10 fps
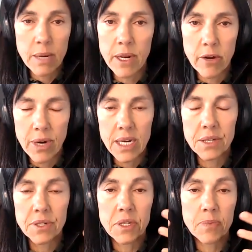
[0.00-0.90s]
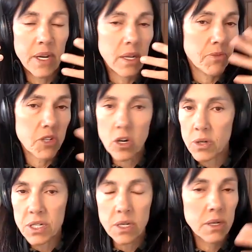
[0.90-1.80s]
many reasons, but
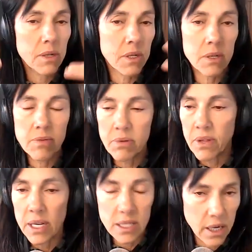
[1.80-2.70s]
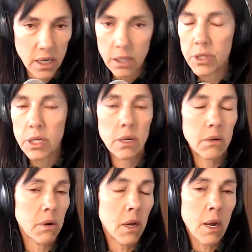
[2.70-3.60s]
toxins, things like
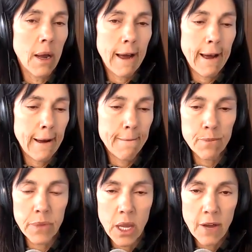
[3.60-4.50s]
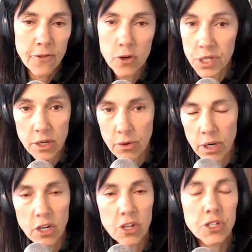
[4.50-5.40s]
gluten, foods that you're
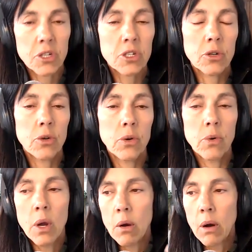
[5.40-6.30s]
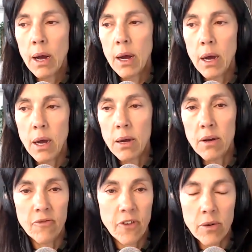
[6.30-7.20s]
allergic to,
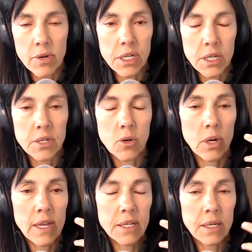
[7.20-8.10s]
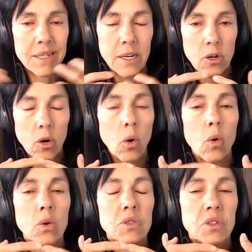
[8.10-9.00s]
viruses, all these things can
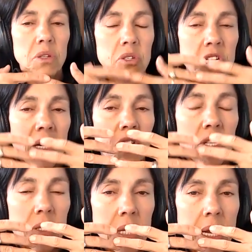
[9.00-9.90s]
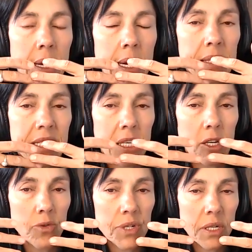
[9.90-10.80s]
cause the junctions in our gut to
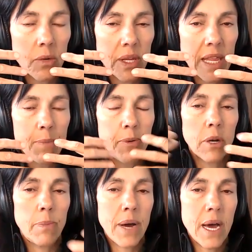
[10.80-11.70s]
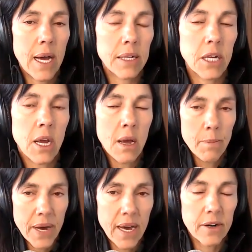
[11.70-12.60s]
loosen. And when they pull apart,
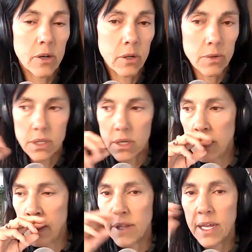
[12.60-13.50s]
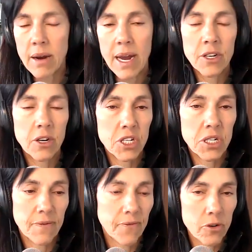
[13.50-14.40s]
particles that are
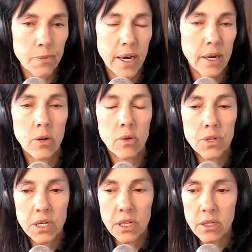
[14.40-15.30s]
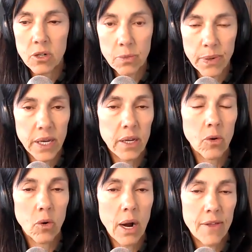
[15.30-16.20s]
undigested food particles that are too big
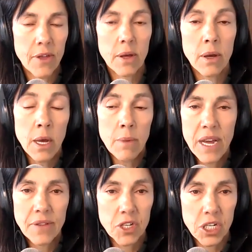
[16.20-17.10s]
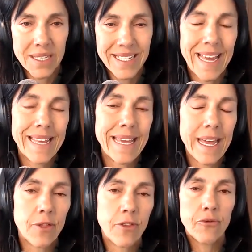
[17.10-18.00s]
or other pathogens can
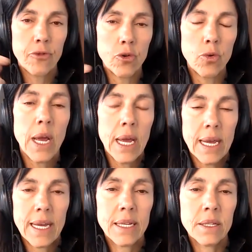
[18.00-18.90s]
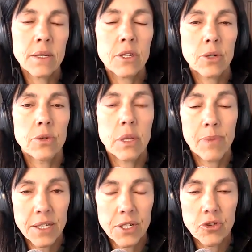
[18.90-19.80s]
get through into the
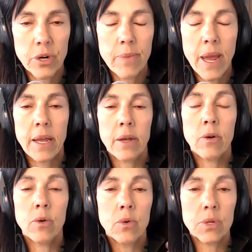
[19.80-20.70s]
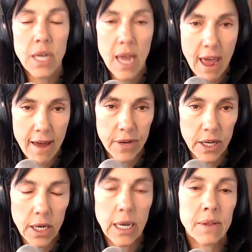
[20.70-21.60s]
bloodstream and cause
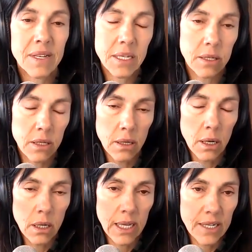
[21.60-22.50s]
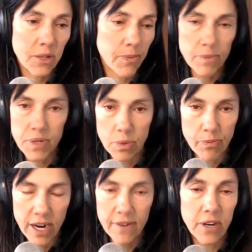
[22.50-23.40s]
havoc. And this can lead to problems with
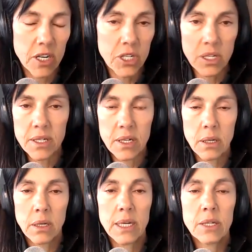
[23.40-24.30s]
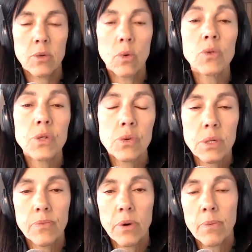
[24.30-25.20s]
brain function. This can lead to all sorts
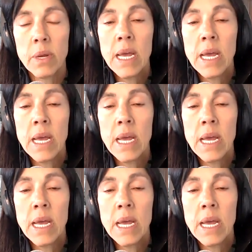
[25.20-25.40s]
of problems,